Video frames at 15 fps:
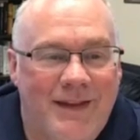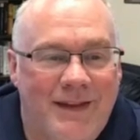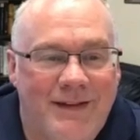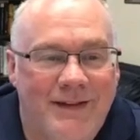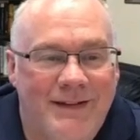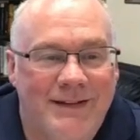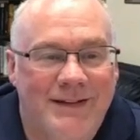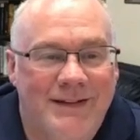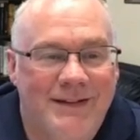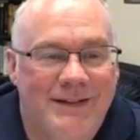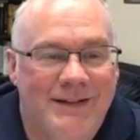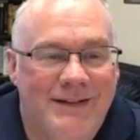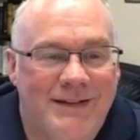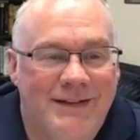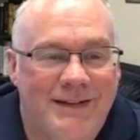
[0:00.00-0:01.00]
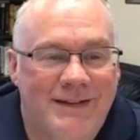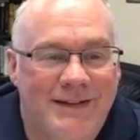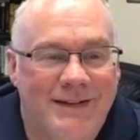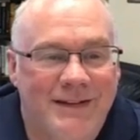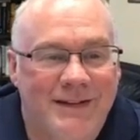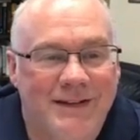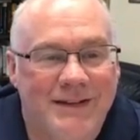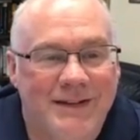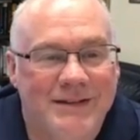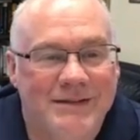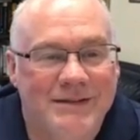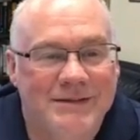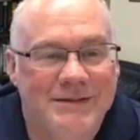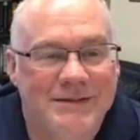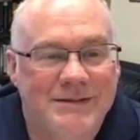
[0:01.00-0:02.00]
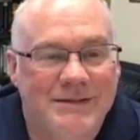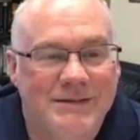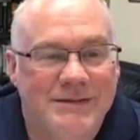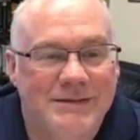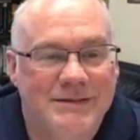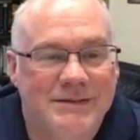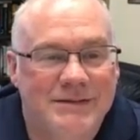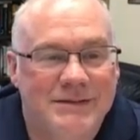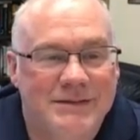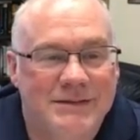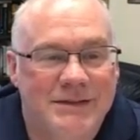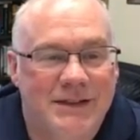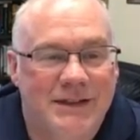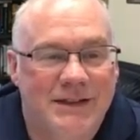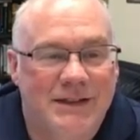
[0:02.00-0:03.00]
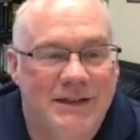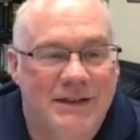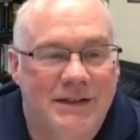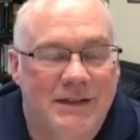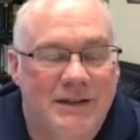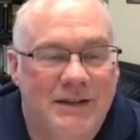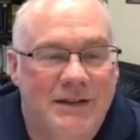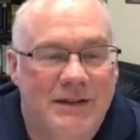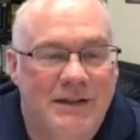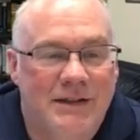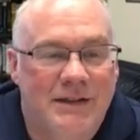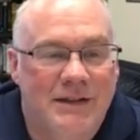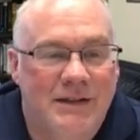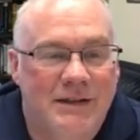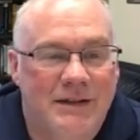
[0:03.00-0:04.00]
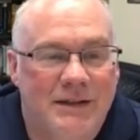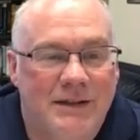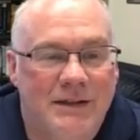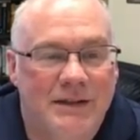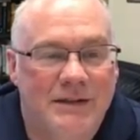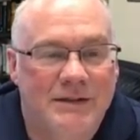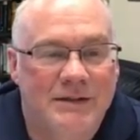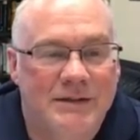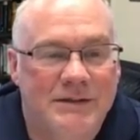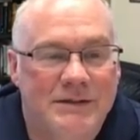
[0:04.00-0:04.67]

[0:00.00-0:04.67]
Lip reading: (silent)